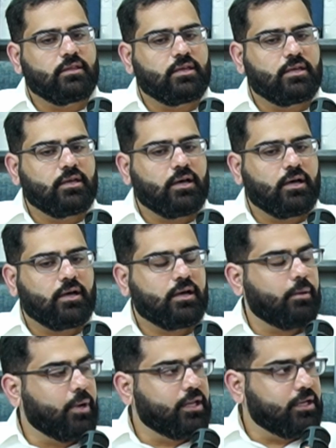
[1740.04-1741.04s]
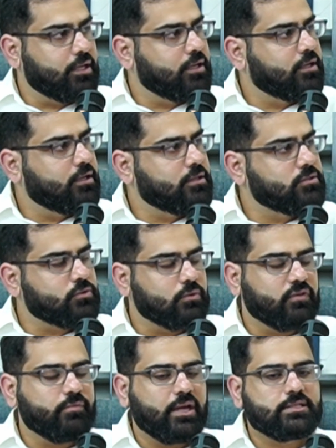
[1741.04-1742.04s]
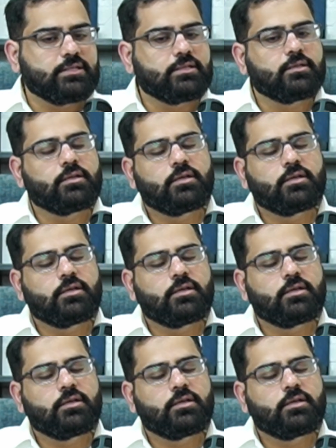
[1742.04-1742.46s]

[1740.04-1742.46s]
the Kabale School of Medicine.